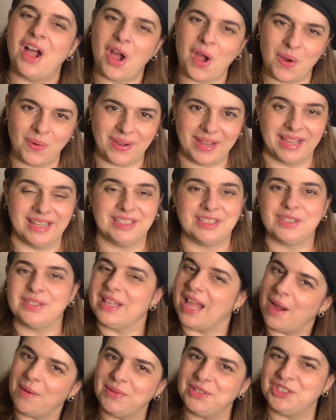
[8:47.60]
Okay, so
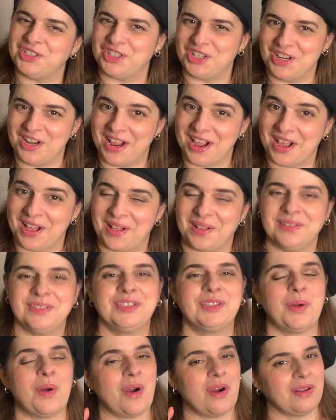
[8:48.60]
that was Chanel.
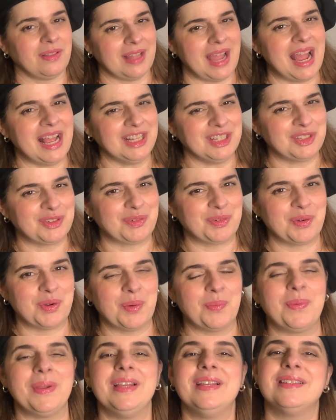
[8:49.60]
So our last
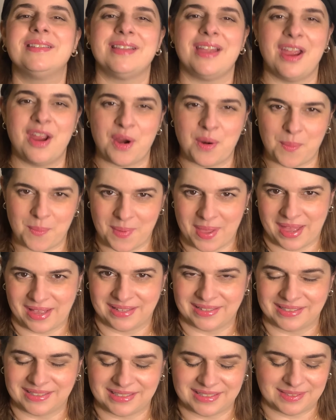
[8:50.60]
group is
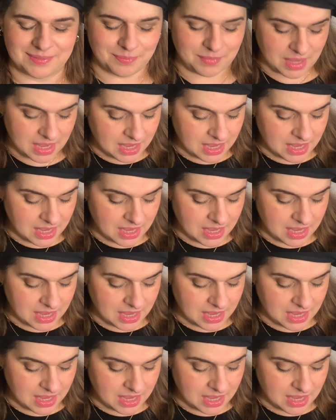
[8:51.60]
Hermes.